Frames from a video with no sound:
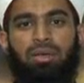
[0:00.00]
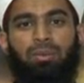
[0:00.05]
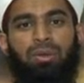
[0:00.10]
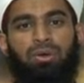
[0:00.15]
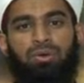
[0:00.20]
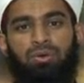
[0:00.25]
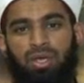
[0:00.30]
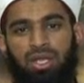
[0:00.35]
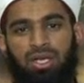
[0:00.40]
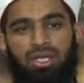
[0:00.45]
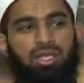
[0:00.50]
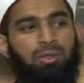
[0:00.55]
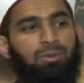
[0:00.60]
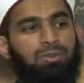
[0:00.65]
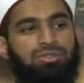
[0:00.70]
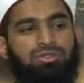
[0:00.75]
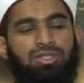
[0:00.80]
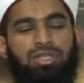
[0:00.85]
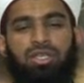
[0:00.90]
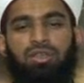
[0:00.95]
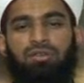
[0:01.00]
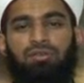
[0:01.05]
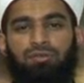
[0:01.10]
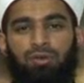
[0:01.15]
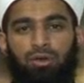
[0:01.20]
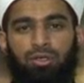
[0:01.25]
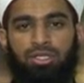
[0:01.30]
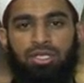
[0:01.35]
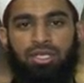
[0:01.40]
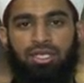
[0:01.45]
when really he was drinking
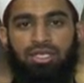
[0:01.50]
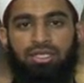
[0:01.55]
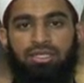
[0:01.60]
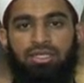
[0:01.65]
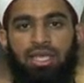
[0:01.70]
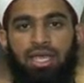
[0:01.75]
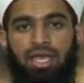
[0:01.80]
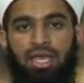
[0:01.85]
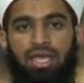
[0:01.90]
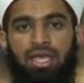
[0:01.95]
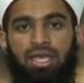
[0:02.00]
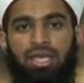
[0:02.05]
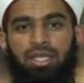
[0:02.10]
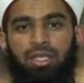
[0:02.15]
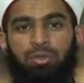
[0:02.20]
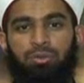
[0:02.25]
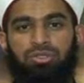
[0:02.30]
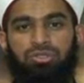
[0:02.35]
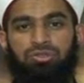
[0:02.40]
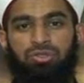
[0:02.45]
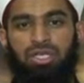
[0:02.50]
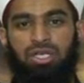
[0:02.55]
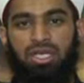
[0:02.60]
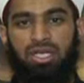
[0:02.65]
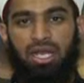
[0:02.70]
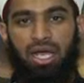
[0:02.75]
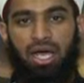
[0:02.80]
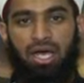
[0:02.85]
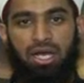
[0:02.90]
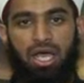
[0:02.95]
vodka in there he was
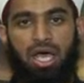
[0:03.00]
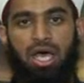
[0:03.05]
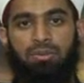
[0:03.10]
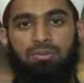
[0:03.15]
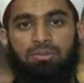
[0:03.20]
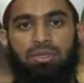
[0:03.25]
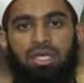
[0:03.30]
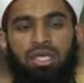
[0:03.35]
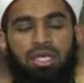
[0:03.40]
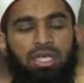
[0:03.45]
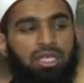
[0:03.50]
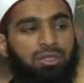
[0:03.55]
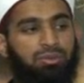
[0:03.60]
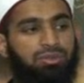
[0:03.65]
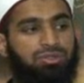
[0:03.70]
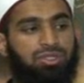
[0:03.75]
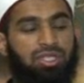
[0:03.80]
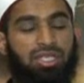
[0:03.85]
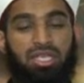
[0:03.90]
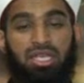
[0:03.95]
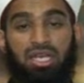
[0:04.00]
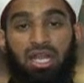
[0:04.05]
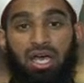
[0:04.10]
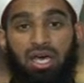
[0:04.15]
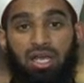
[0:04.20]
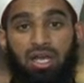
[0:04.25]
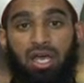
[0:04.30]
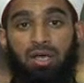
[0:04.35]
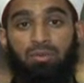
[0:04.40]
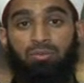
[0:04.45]
drinking haram he was drinking
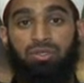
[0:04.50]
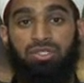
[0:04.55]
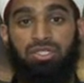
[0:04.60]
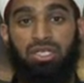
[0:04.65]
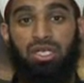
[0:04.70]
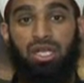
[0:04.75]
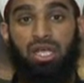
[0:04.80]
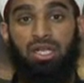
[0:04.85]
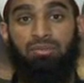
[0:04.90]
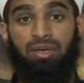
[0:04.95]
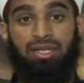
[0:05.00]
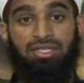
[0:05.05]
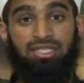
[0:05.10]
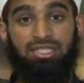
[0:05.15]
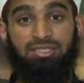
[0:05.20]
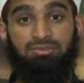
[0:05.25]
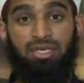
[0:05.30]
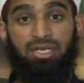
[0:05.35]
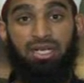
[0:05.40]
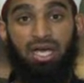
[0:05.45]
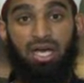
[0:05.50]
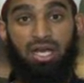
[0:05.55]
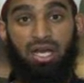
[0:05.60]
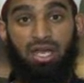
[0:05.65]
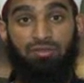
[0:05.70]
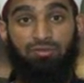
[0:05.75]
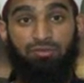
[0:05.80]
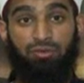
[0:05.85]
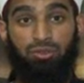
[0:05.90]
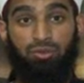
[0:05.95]
haram which allah almighty has made
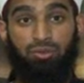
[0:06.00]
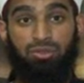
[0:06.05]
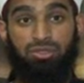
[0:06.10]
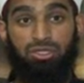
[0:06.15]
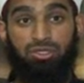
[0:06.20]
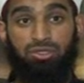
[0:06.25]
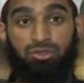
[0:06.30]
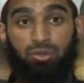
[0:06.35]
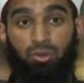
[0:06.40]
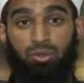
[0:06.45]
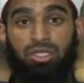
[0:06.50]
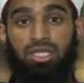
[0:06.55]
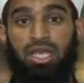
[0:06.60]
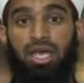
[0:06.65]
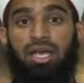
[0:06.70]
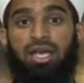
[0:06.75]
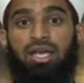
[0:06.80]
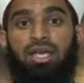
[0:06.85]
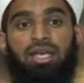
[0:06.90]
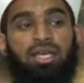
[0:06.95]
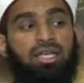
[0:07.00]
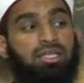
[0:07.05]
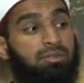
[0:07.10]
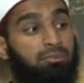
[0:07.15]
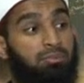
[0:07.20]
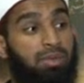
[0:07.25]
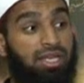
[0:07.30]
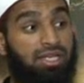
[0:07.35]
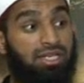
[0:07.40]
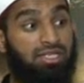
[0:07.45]
haram for you in this dunya
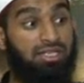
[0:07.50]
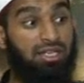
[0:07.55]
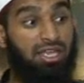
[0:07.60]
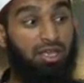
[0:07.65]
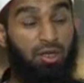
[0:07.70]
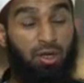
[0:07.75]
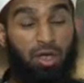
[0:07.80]
made it